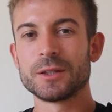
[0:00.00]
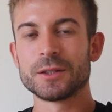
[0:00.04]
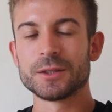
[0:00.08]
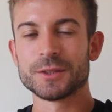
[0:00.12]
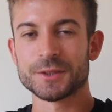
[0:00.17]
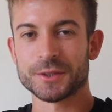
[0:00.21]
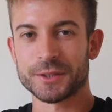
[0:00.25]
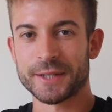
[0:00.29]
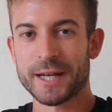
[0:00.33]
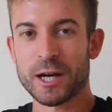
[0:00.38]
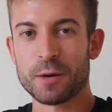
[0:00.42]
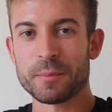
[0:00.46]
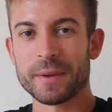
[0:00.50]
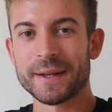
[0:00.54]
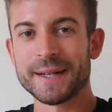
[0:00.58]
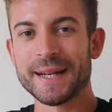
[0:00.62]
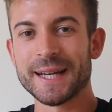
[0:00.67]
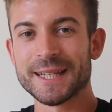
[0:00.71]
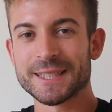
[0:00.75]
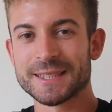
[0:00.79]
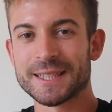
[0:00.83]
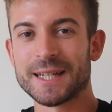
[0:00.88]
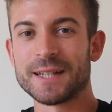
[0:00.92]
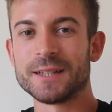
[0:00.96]
So now my
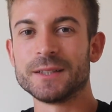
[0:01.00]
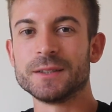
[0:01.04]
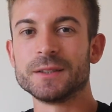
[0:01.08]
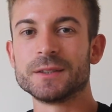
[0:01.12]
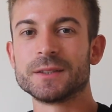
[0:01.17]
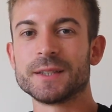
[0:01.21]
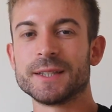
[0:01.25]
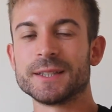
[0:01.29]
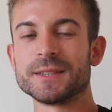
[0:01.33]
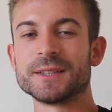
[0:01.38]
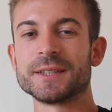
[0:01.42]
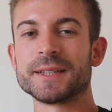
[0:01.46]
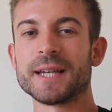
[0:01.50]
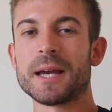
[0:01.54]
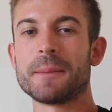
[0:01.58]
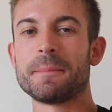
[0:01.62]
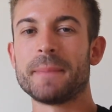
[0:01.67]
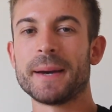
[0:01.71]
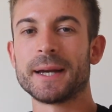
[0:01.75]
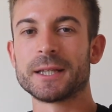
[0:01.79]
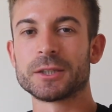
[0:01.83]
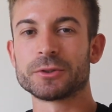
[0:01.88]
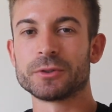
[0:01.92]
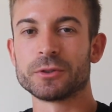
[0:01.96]
next challenge is to get
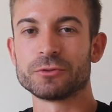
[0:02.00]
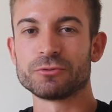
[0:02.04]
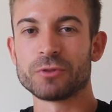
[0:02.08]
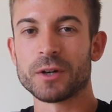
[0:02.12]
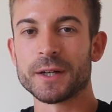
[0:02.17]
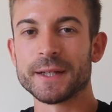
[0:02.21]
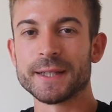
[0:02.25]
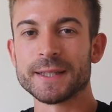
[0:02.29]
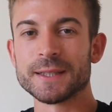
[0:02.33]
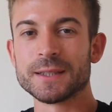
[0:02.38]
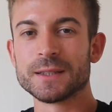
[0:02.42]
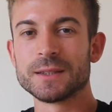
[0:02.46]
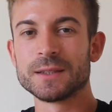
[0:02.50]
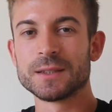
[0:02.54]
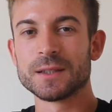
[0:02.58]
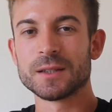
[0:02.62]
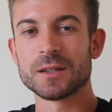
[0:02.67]
better at running.